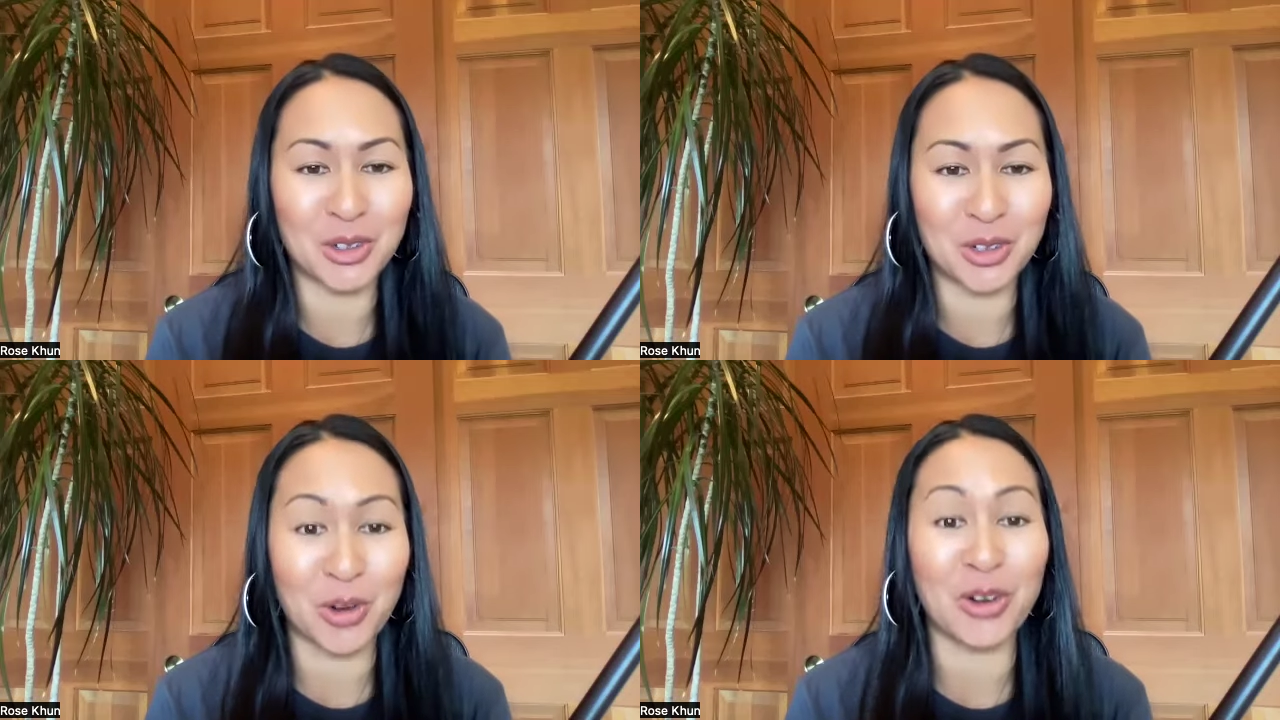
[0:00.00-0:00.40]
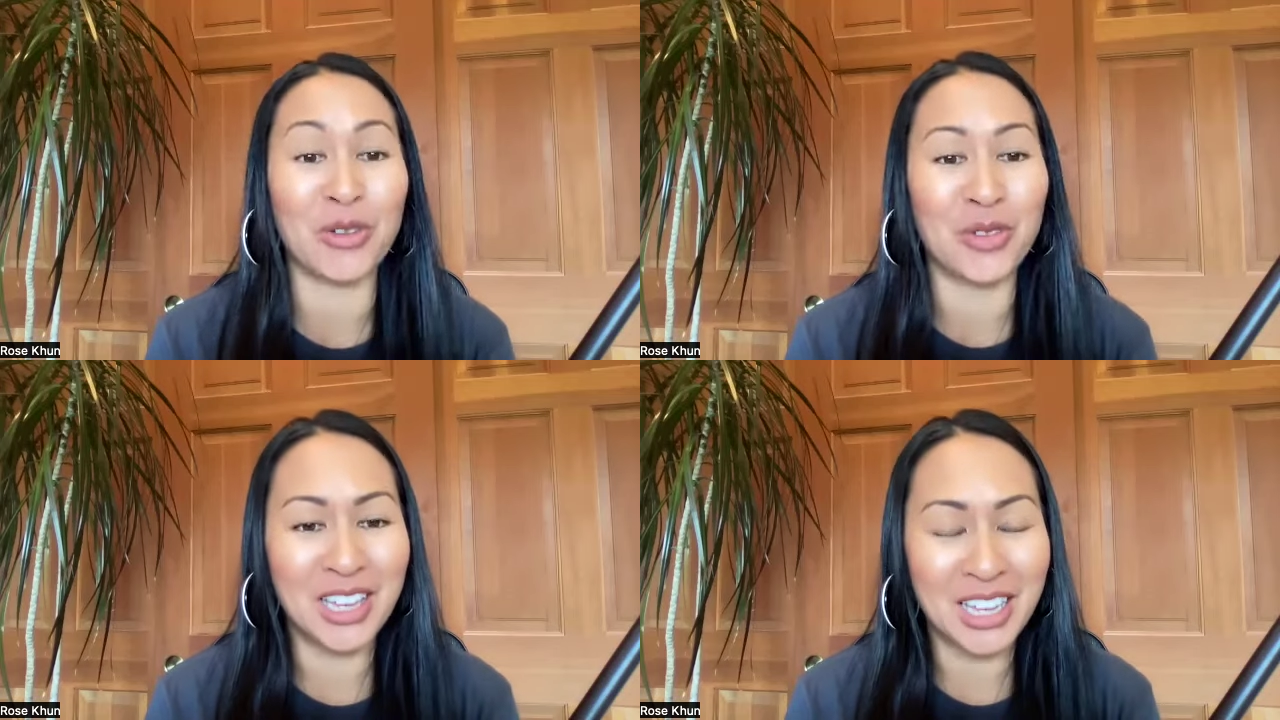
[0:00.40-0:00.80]
You go
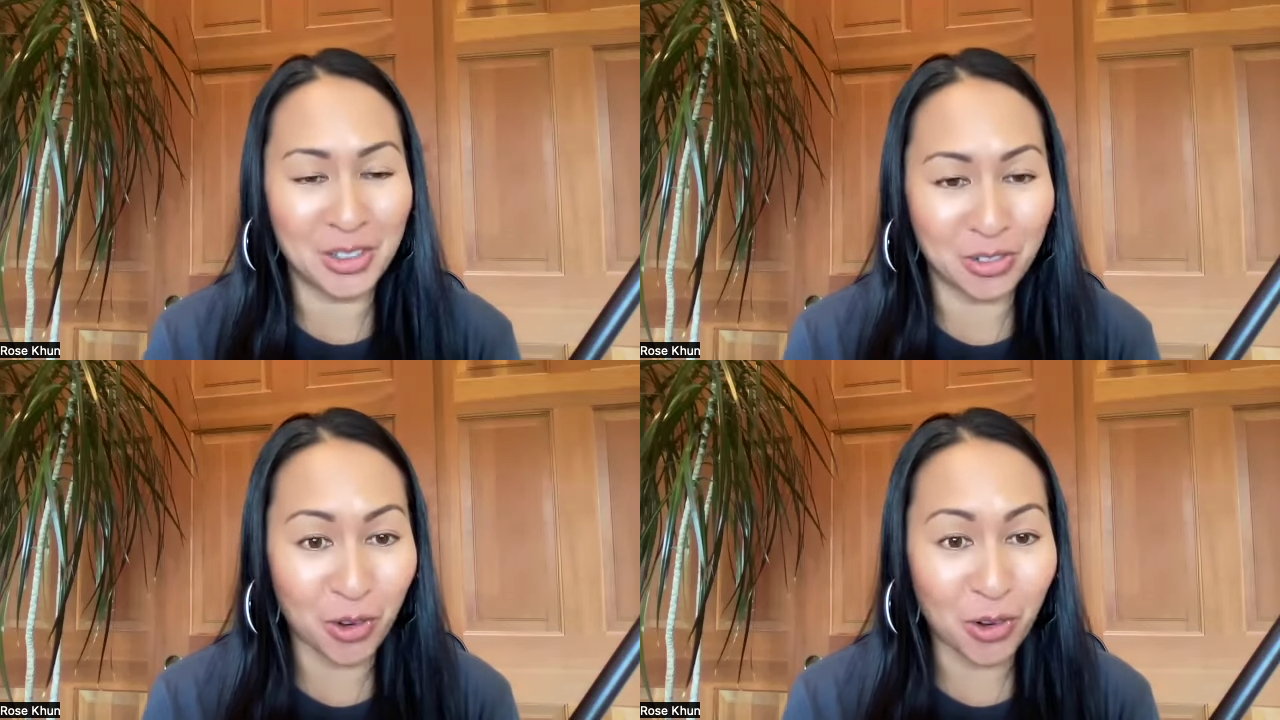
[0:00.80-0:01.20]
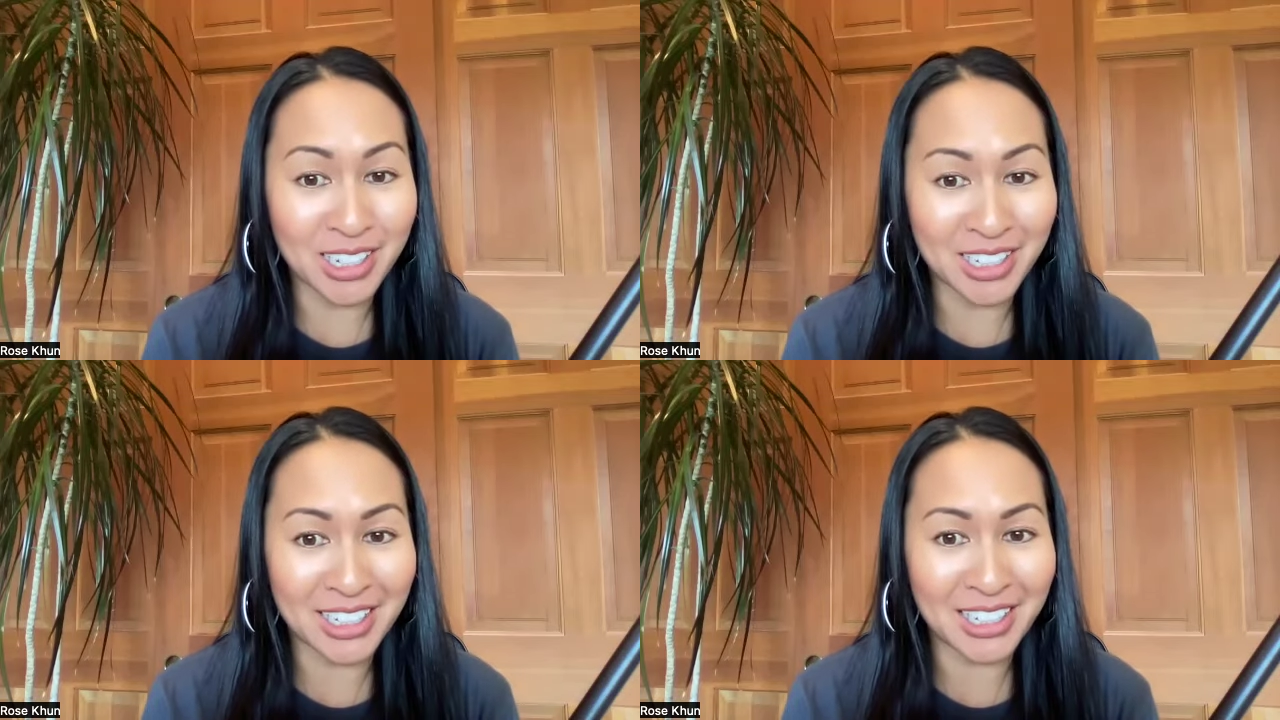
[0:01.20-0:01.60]
to
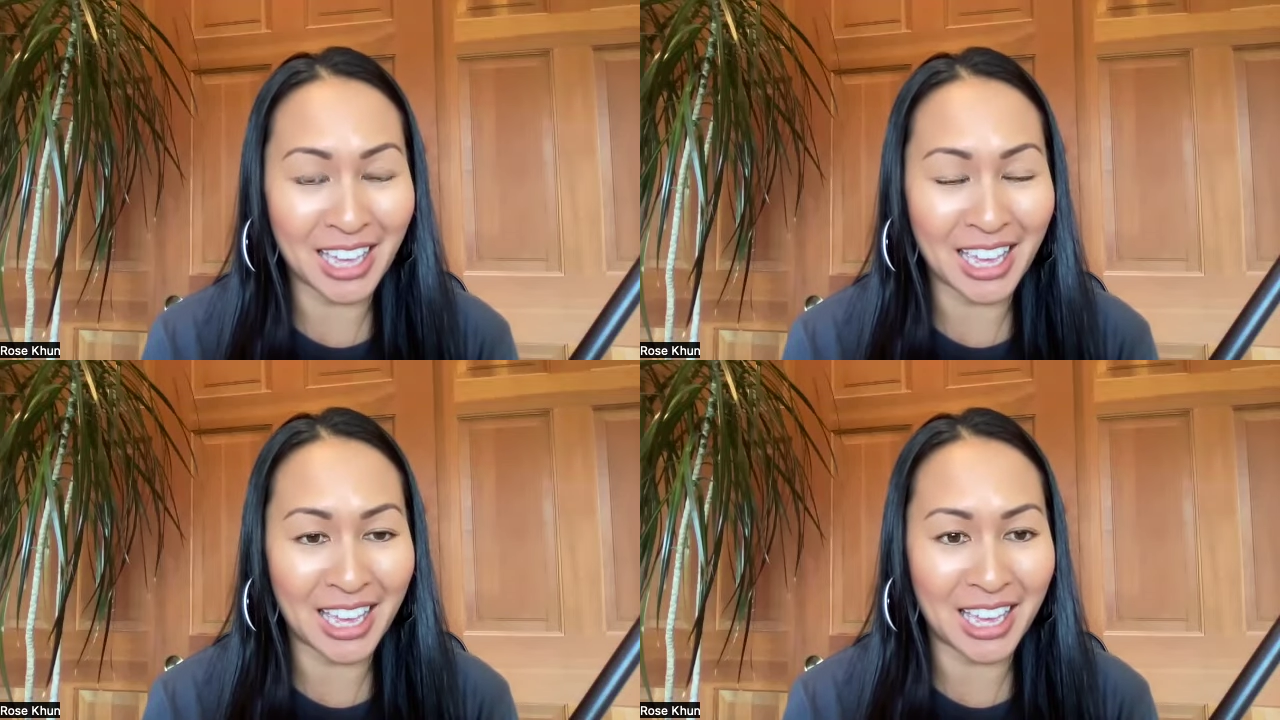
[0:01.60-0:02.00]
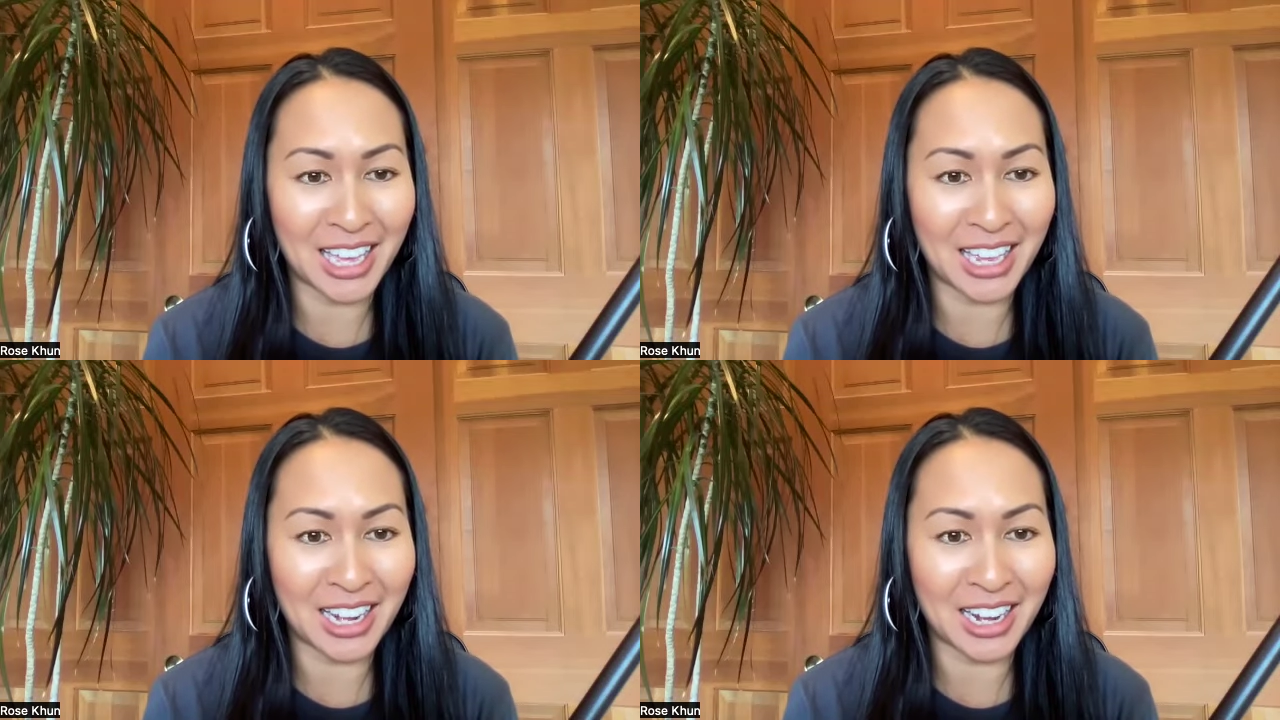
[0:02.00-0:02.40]
Florida
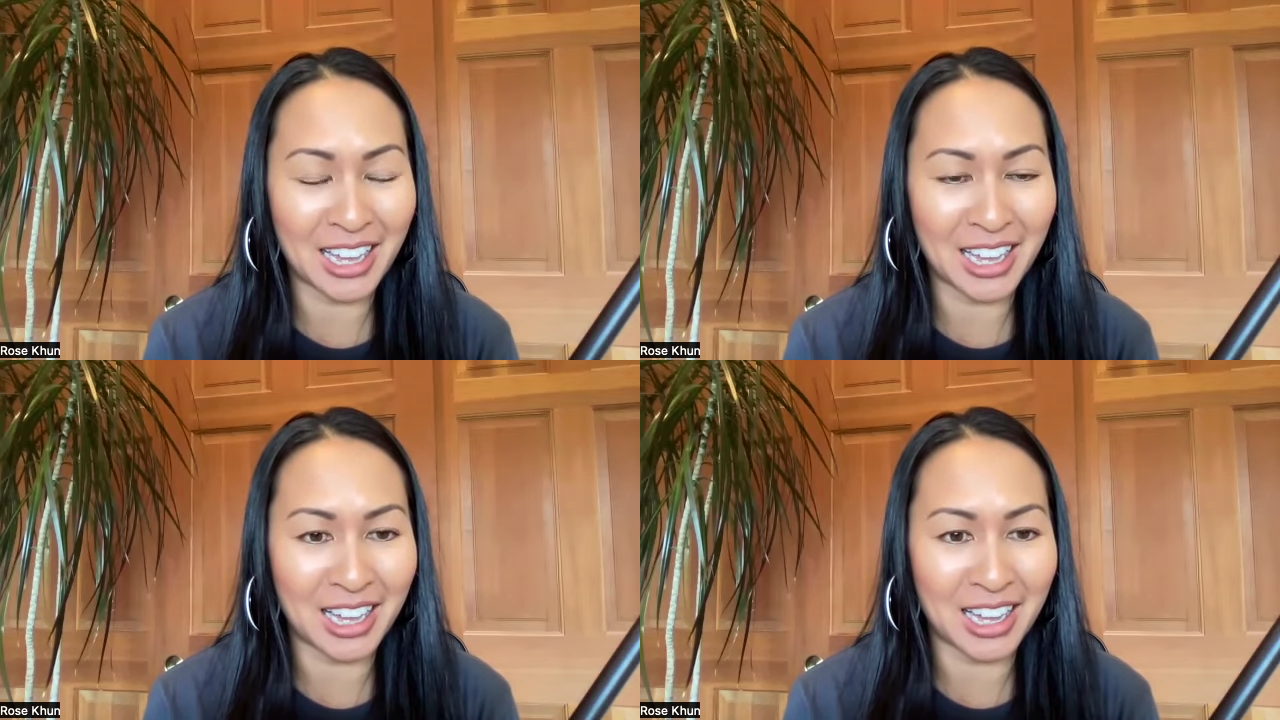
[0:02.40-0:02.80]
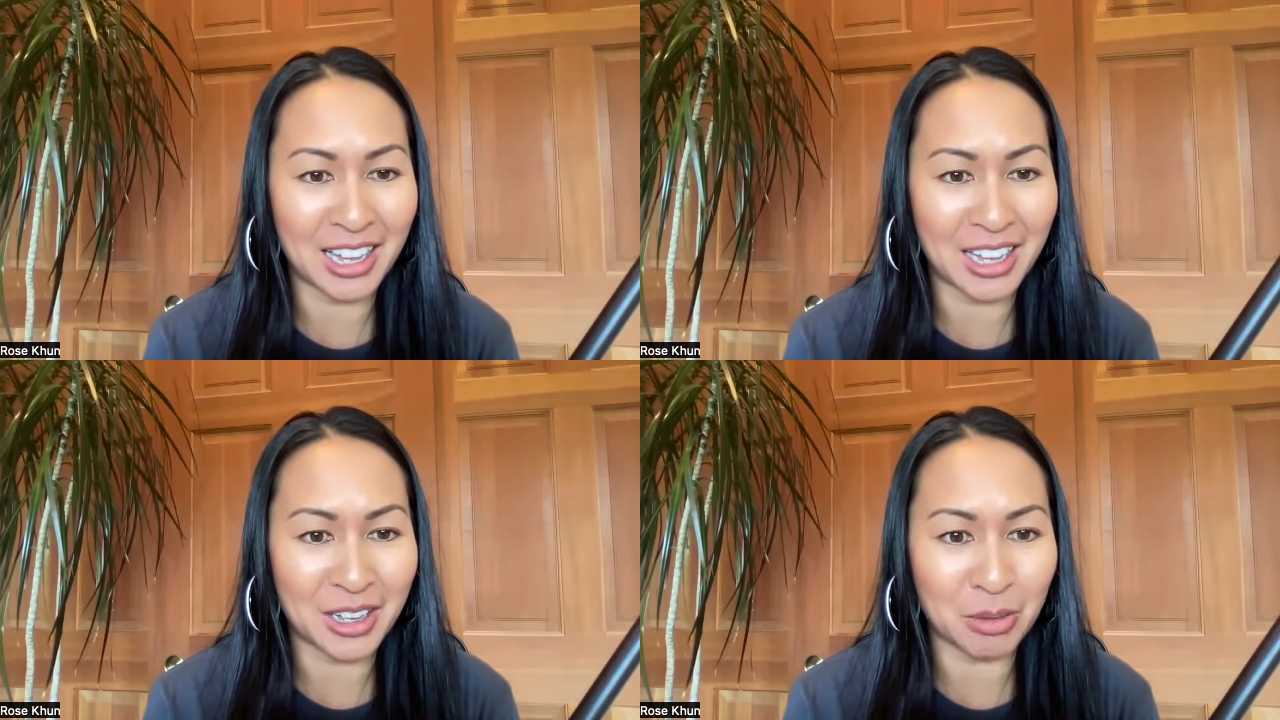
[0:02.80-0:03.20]
and
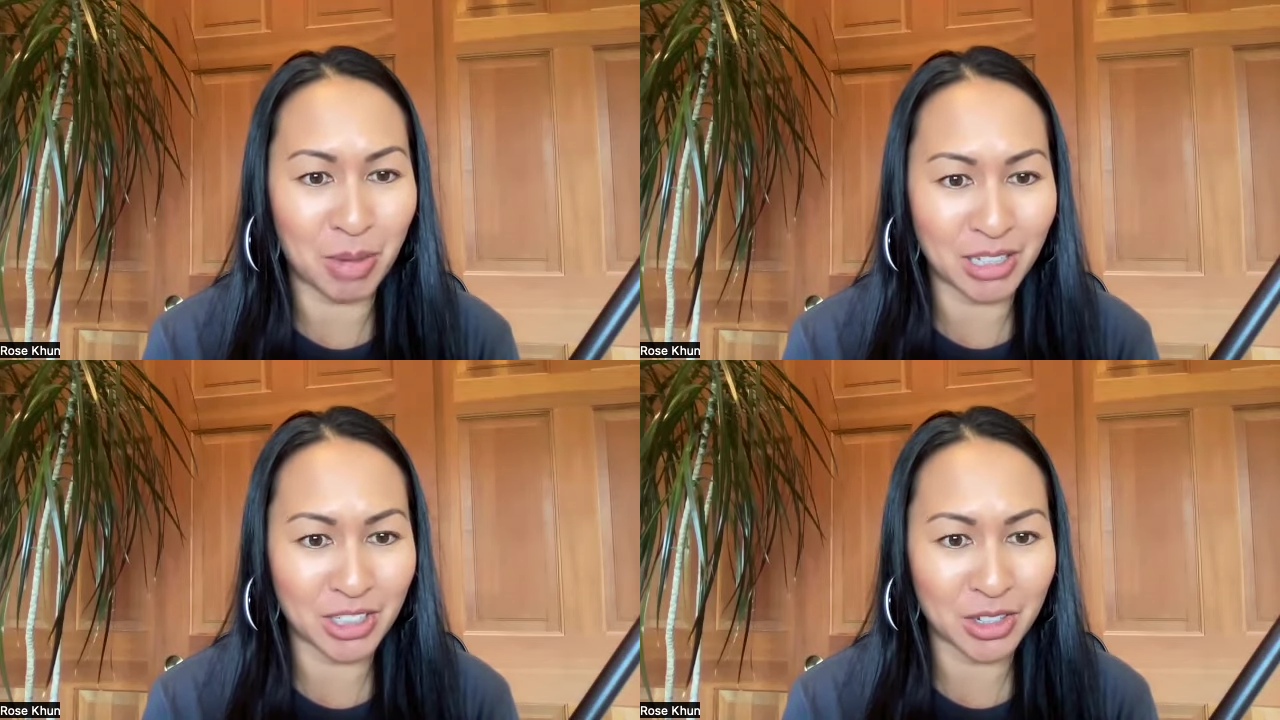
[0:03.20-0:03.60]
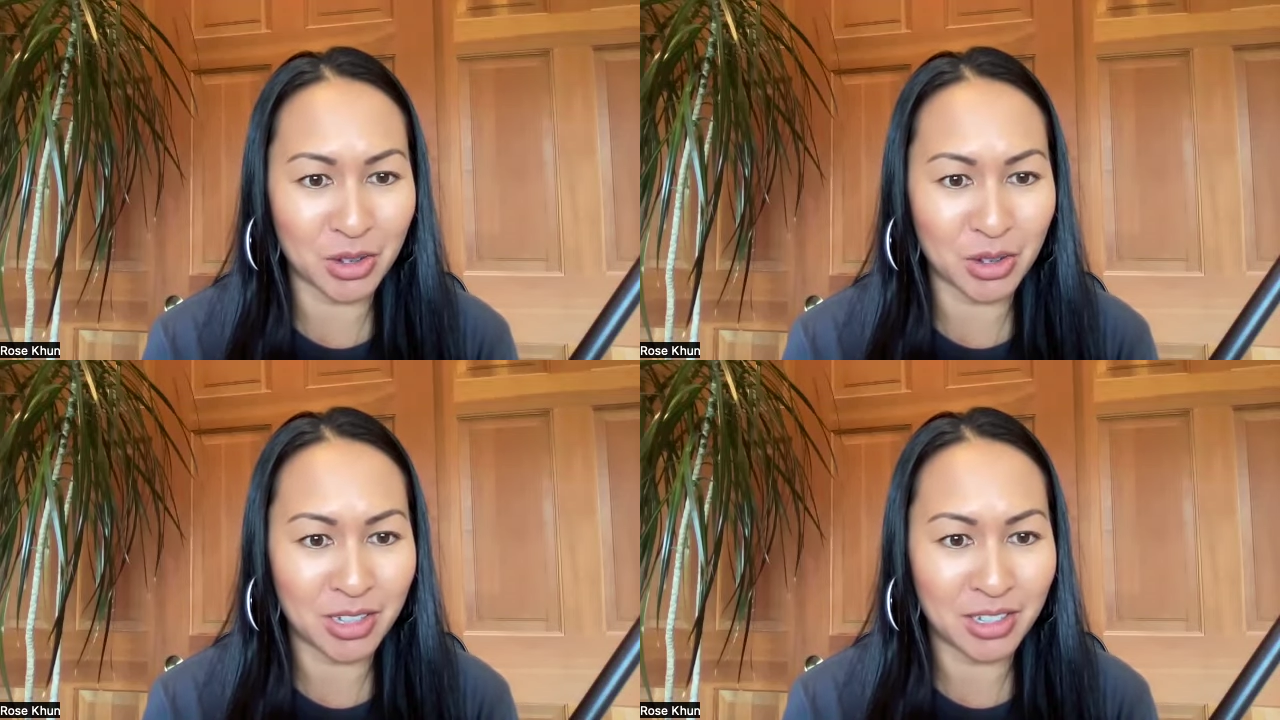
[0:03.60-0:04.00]
Mexico?